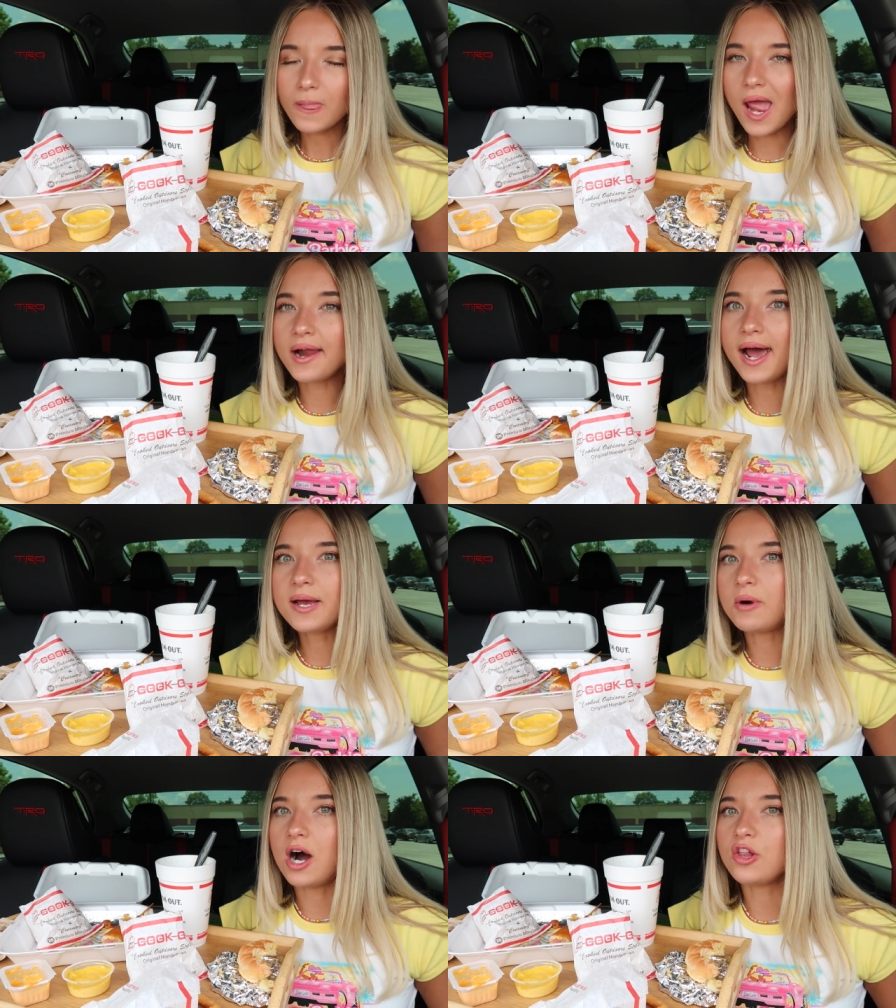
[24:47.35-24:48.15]
And I
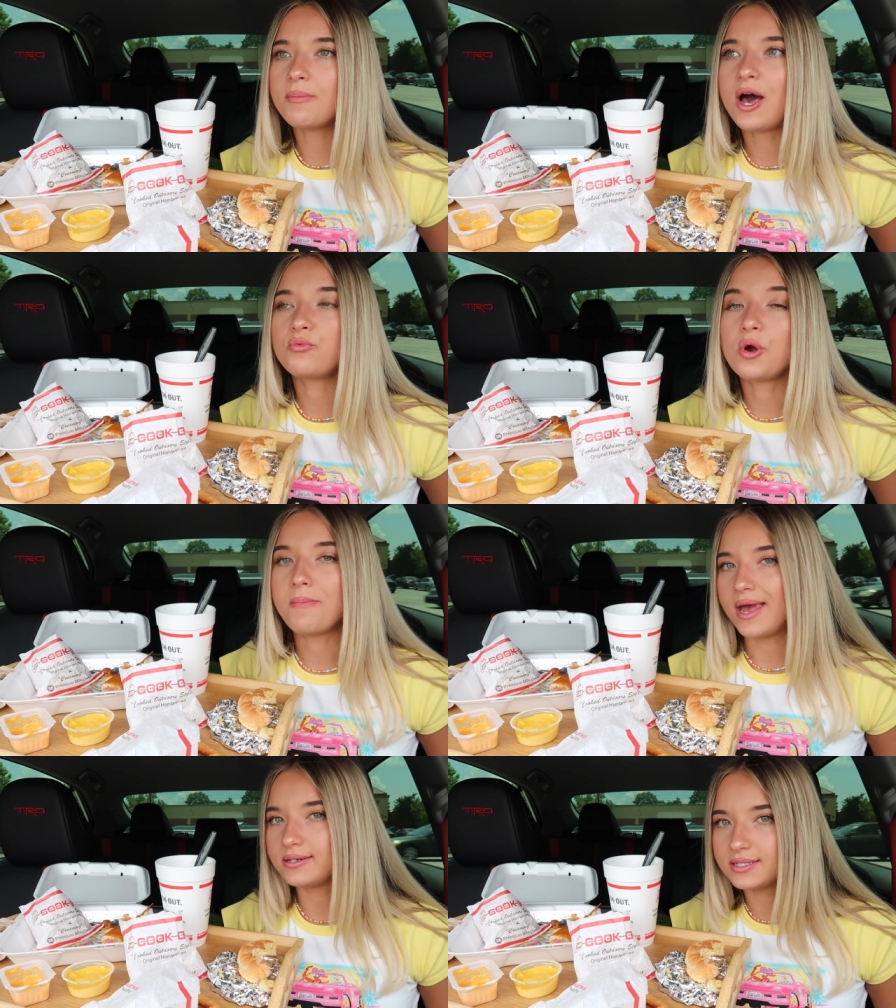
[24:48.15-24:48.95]
am all about
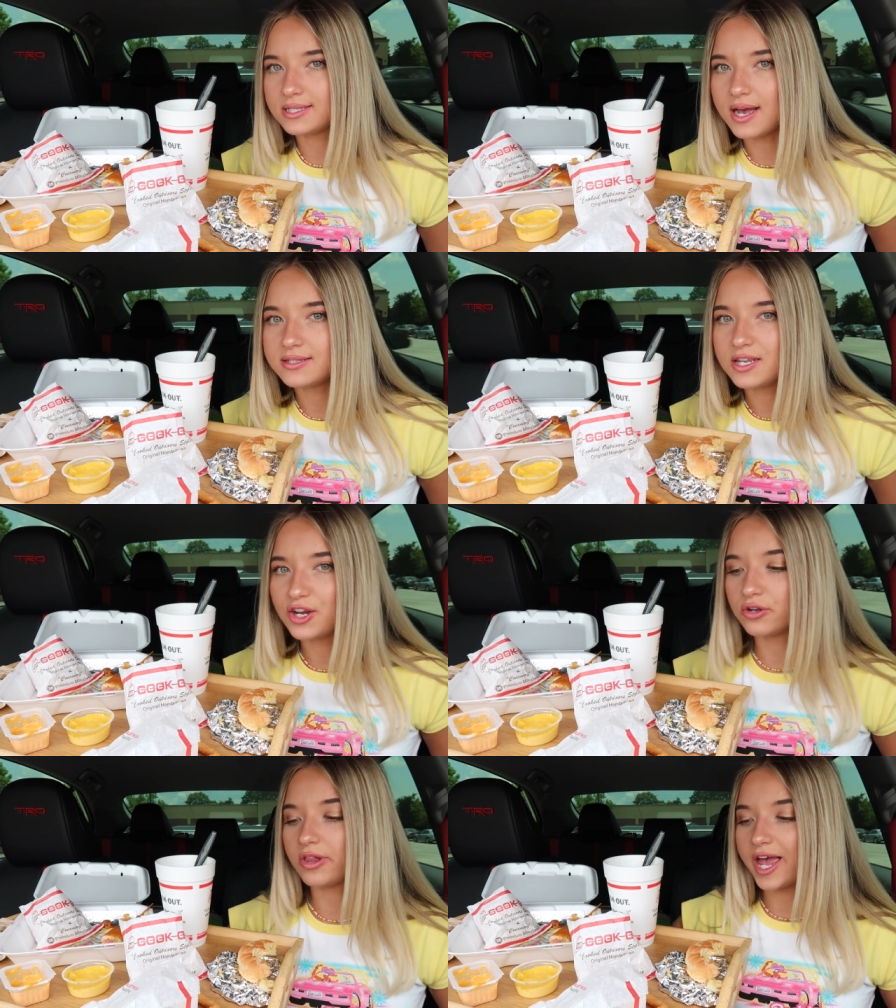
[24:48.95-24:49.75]
romanticizing
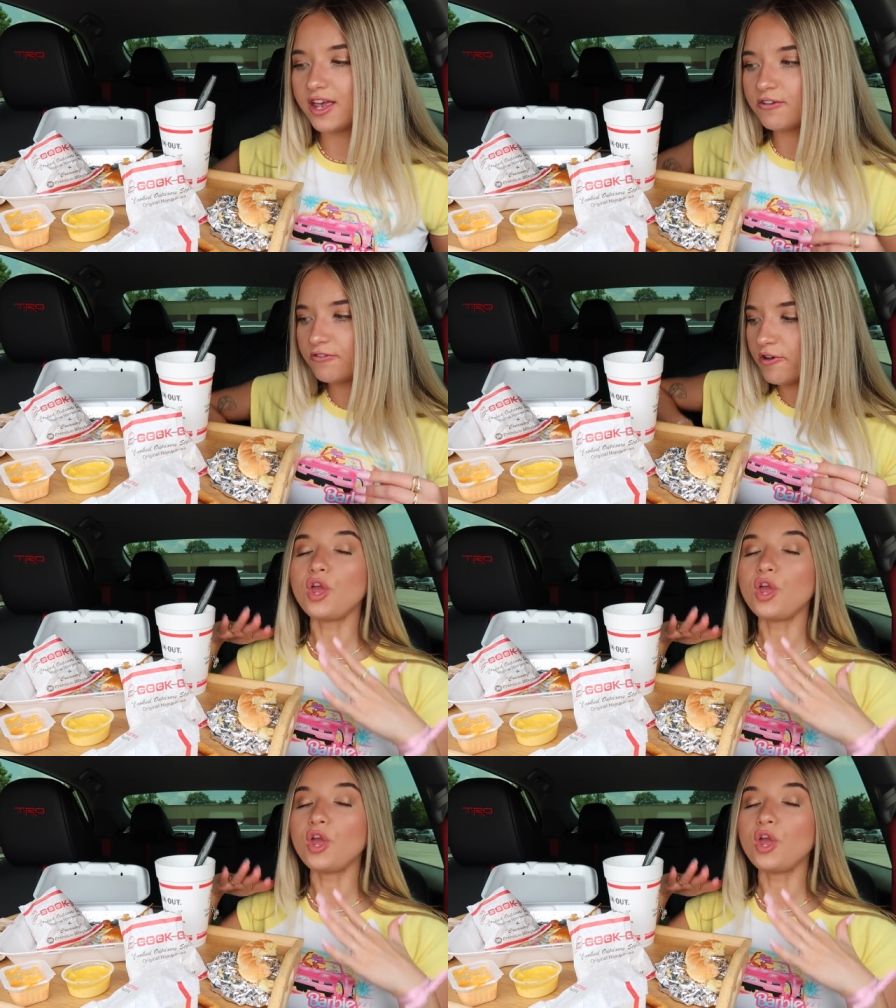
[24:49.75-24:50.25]
your life.